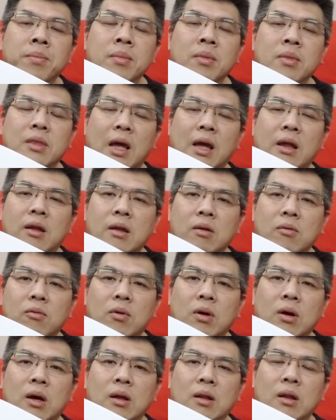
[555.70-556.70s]
dining
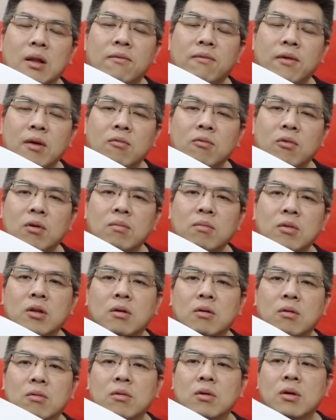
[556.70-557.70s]
living room.
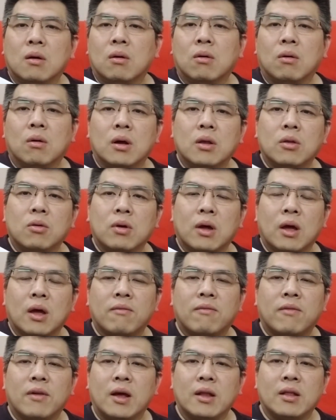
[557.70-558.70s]
So or you
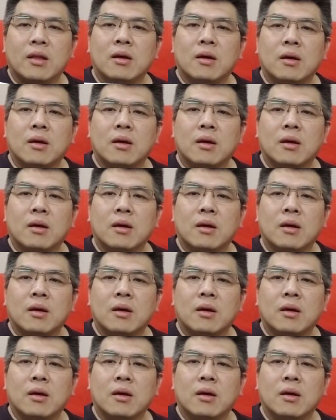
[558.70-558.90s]
have like